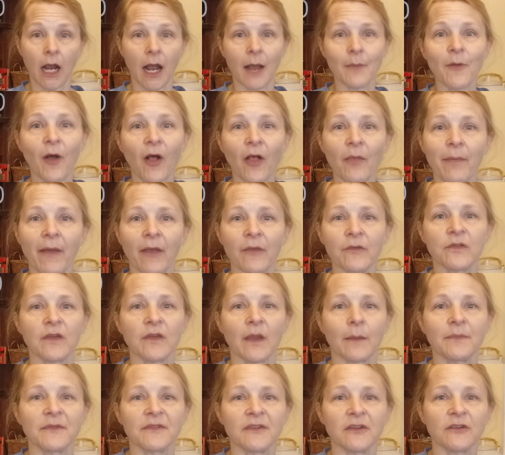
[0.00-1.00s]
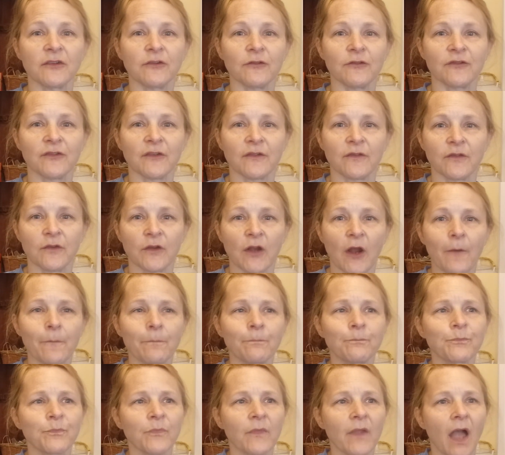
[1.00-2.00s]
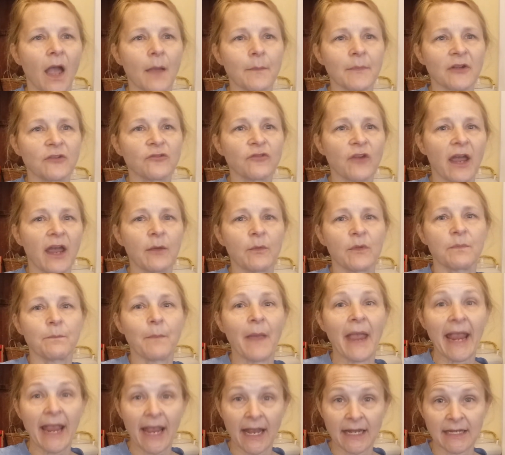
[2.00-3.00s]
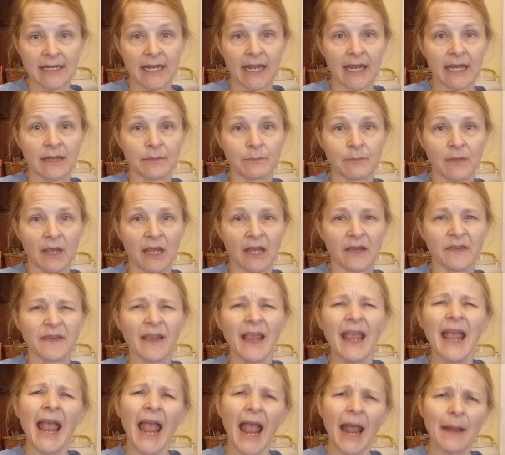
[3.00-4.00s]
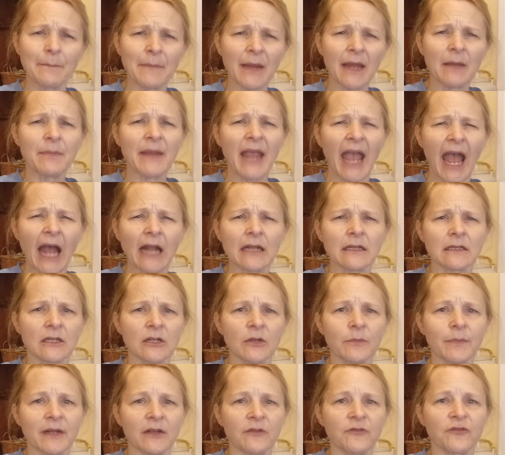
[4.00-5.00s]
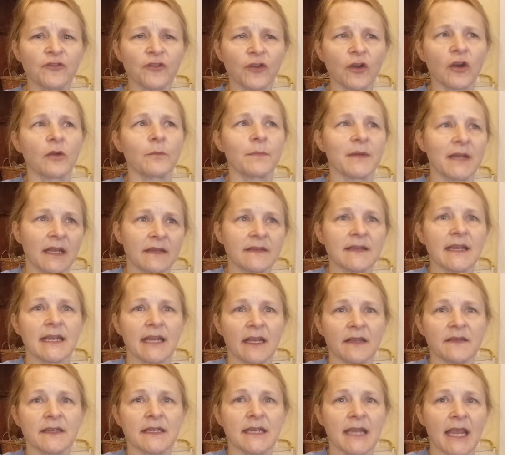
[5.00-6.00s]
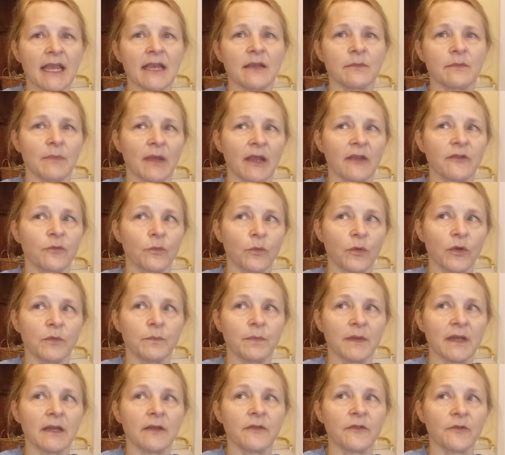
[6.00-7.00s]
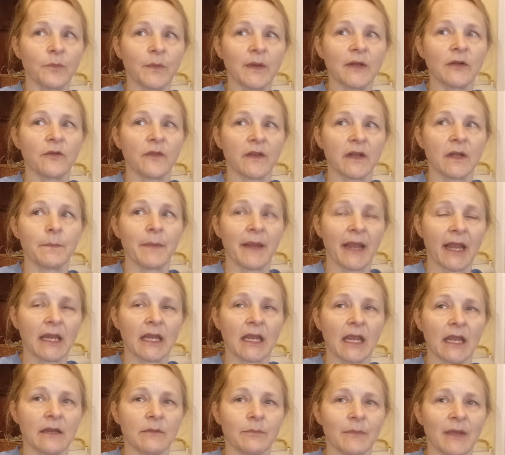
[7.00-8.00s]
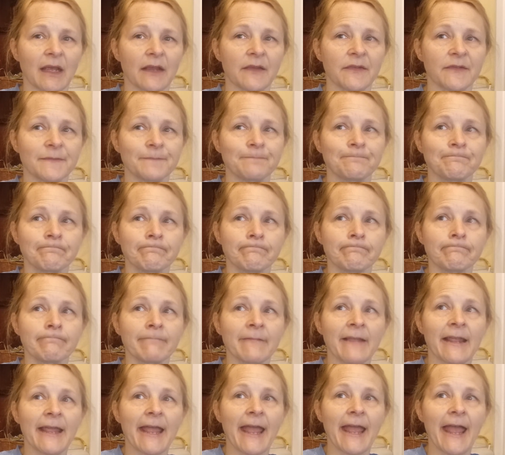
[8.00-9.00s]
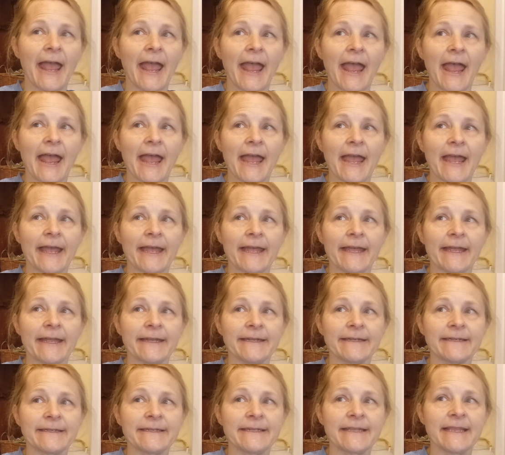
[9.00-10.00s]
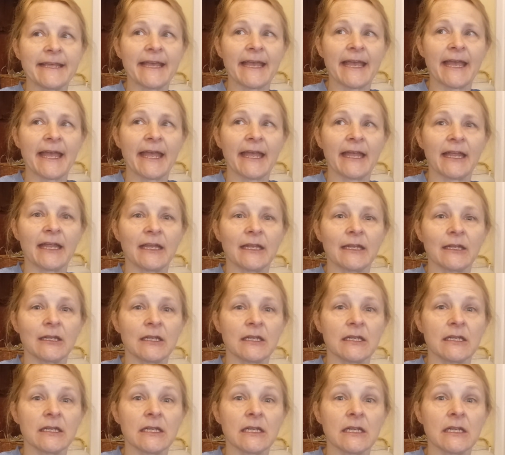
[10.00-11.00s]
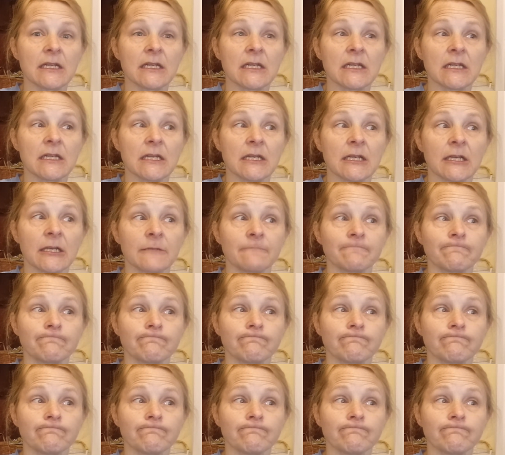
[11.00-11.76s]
I'm all about substitutions, you know? I'm going to try it with pancake mix and maybe add a little bit of sugar because I guess a cake mix would be sweeter than a pancake mix. And then